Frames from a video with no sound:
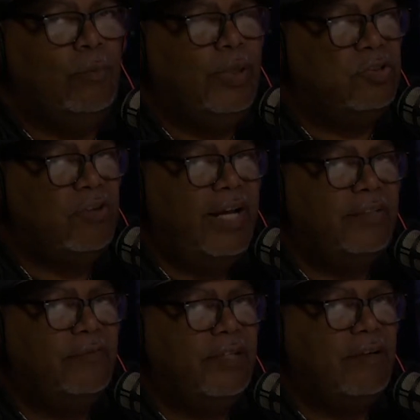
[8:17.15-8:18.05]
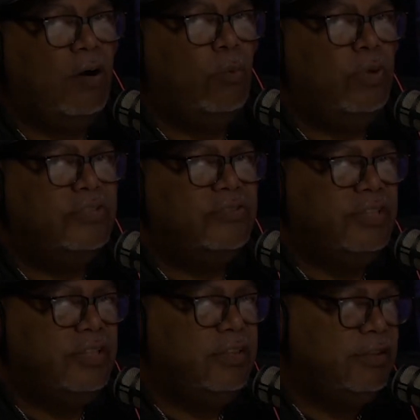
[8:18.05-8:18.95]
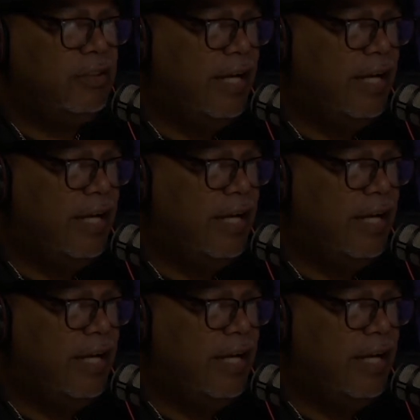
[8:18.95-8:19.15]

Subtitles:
tried to figure out what is the kind of